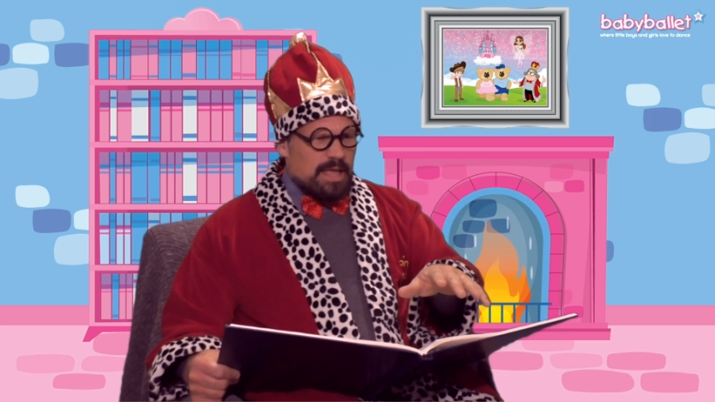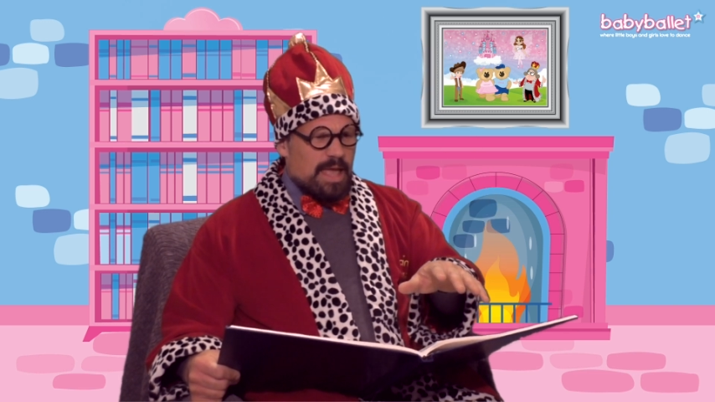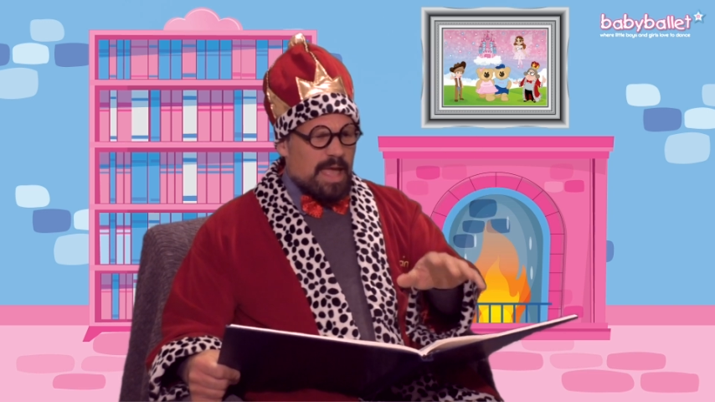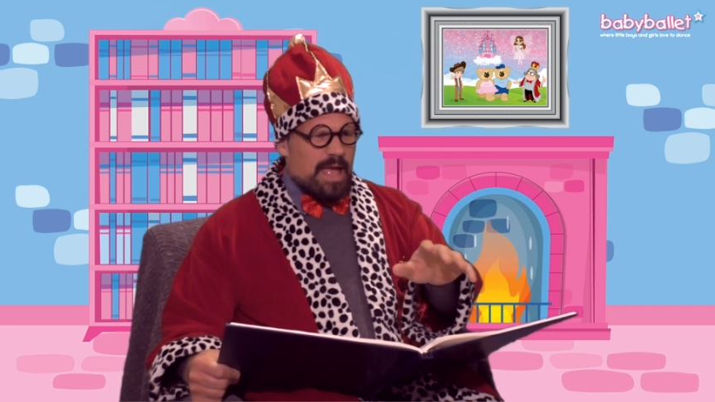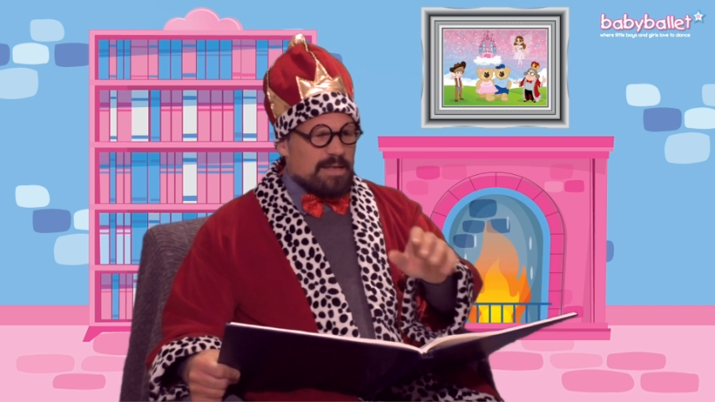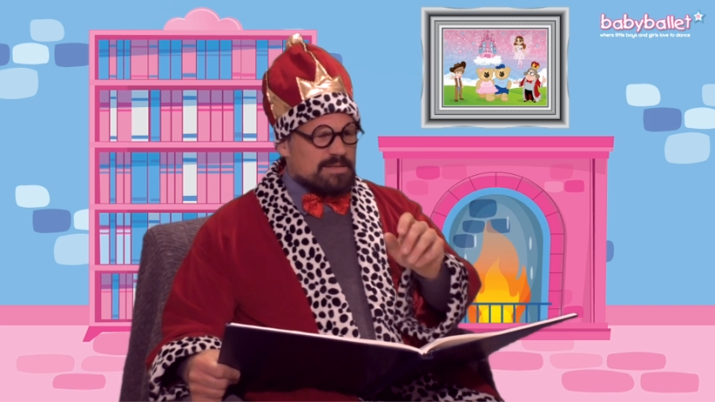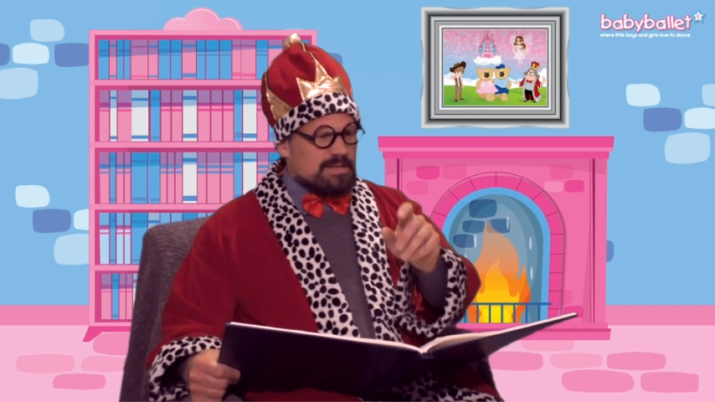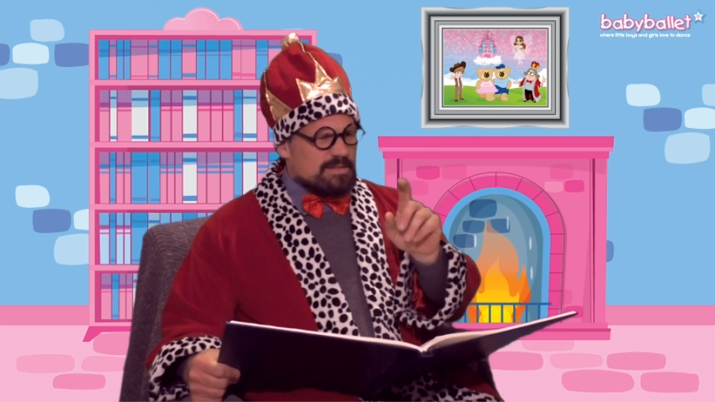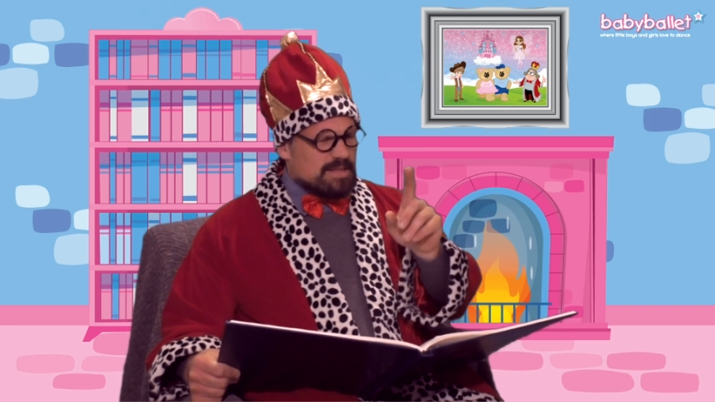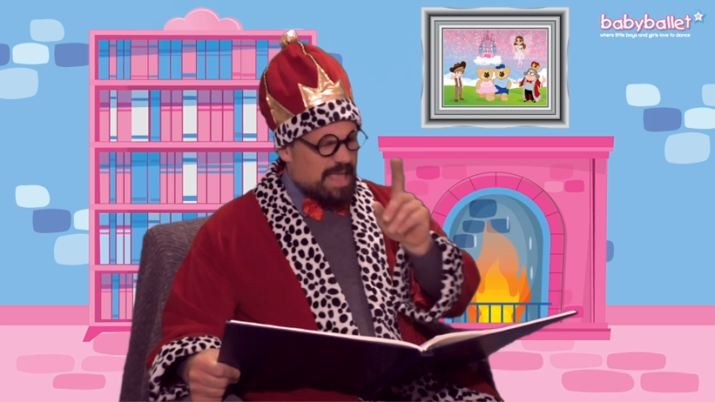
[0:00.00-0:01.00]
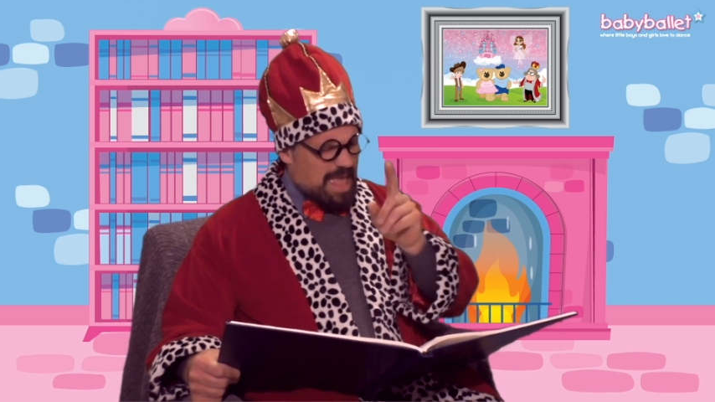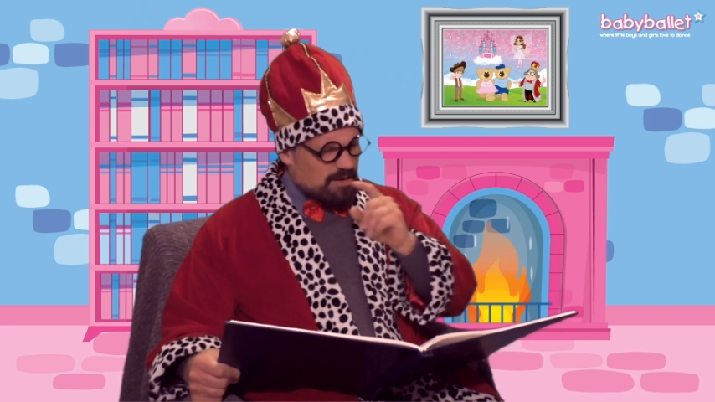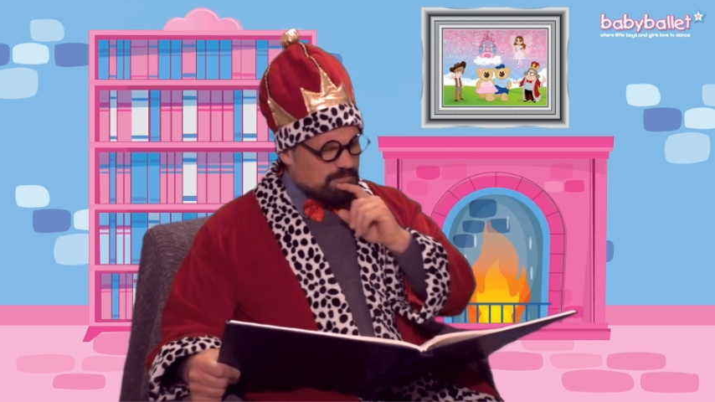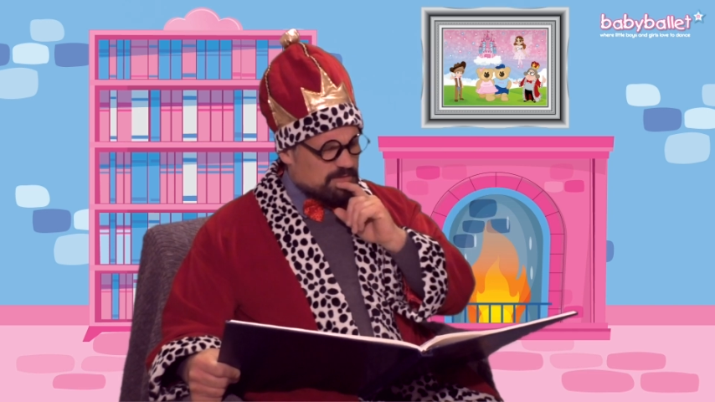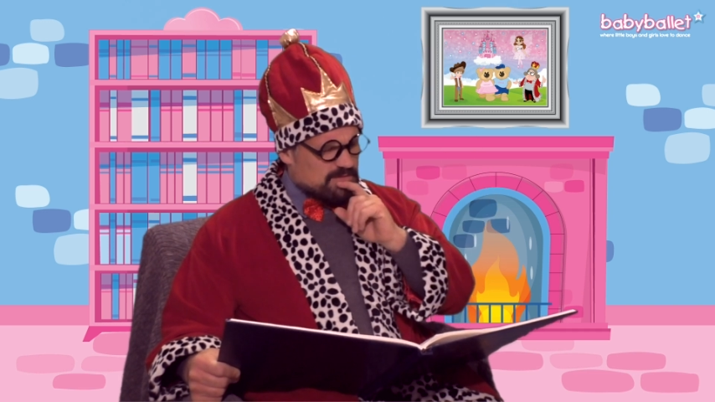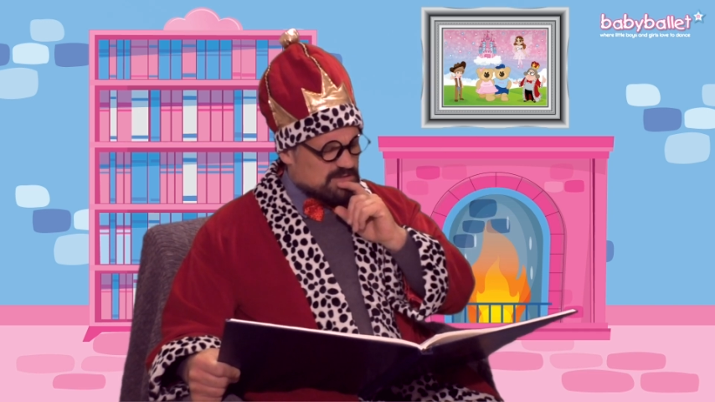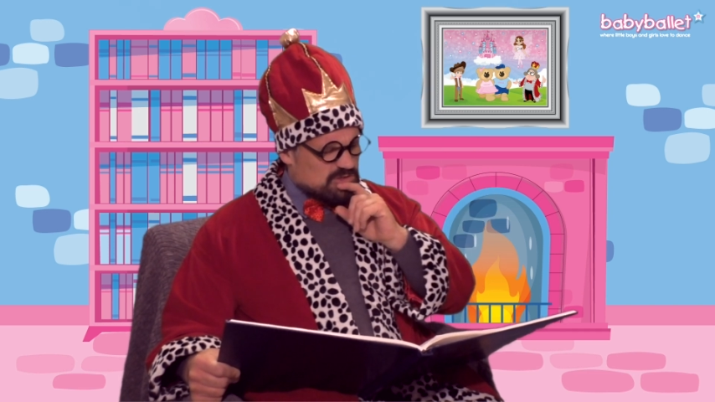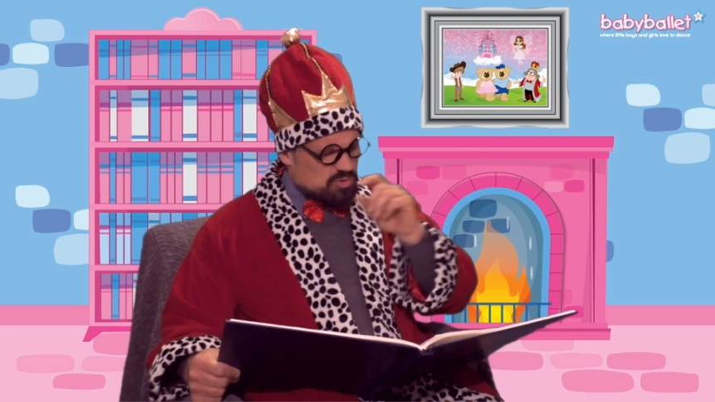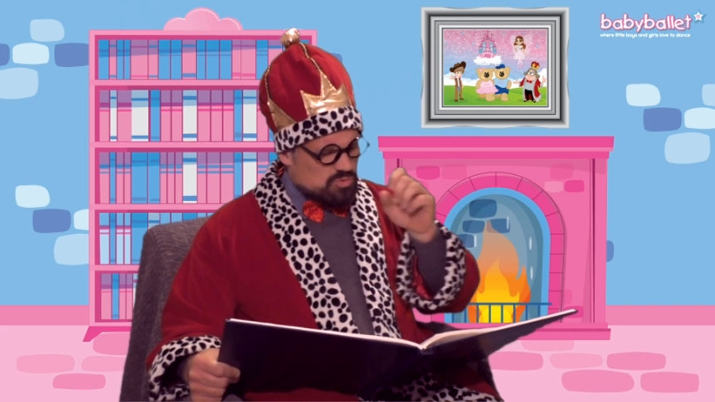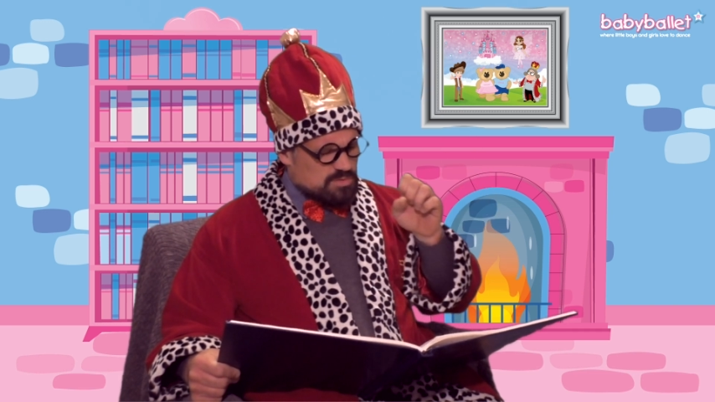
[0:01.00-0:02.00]
and the elephants
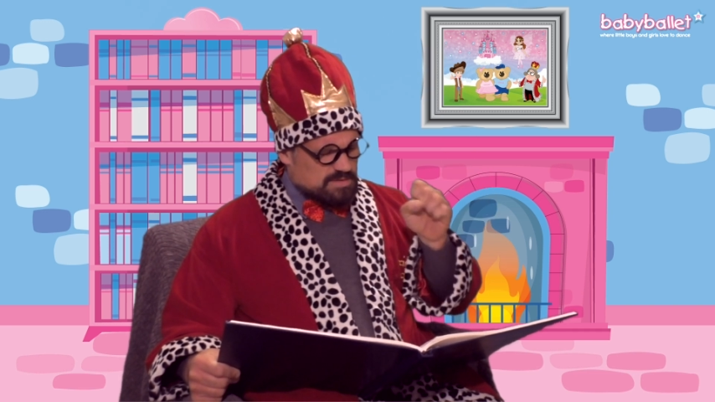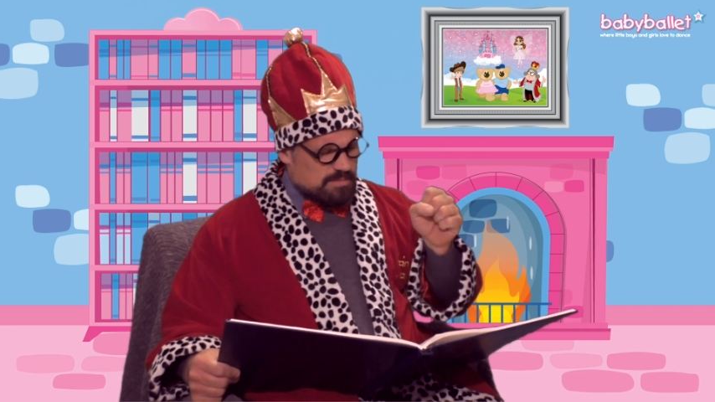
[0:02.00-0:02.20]
use